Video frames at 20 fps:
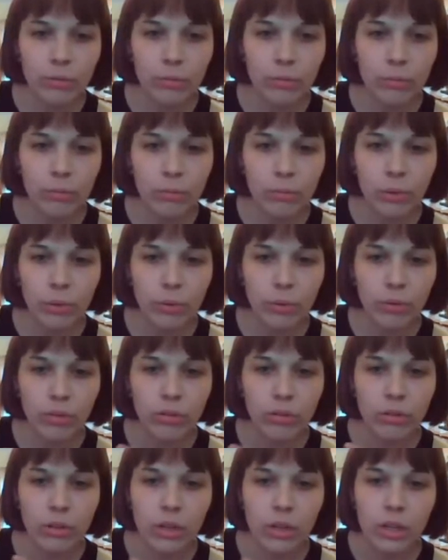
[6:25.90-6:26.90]

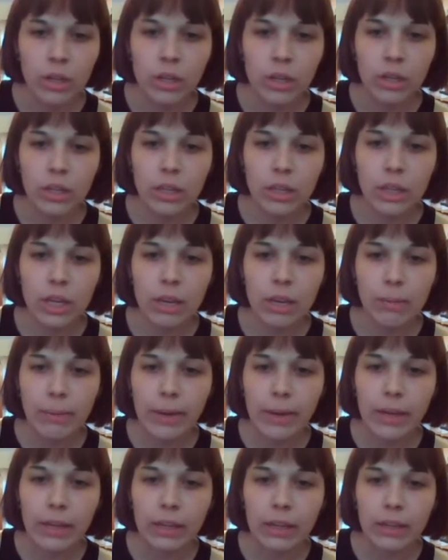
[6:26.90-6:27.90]
both
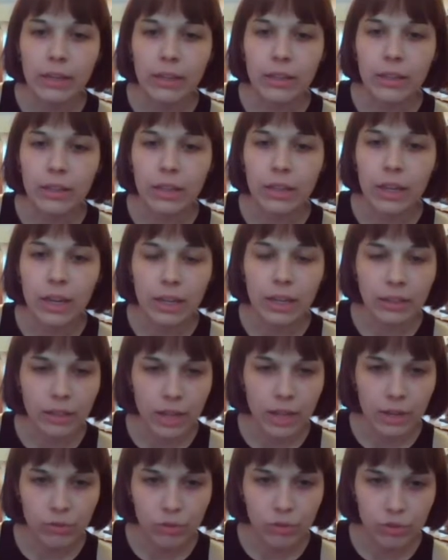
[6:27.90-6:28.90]
gaming and
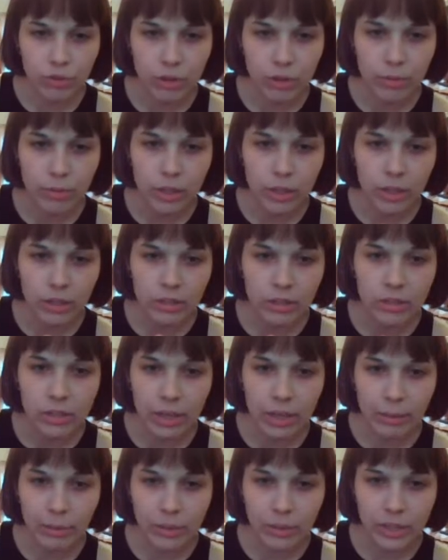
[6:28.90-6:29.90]
live streaming
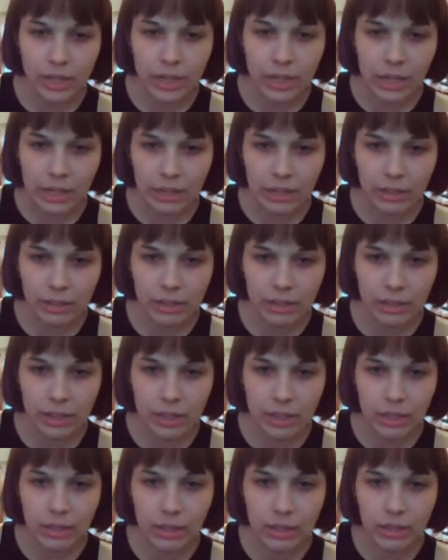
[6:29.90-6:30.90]

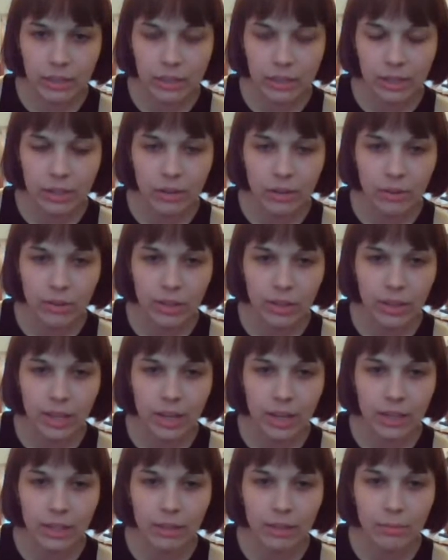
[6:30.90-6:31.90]
simultaneously, because I know that
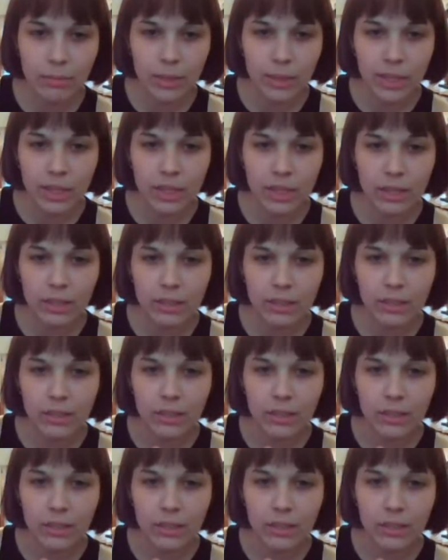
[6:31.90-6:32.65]
that can be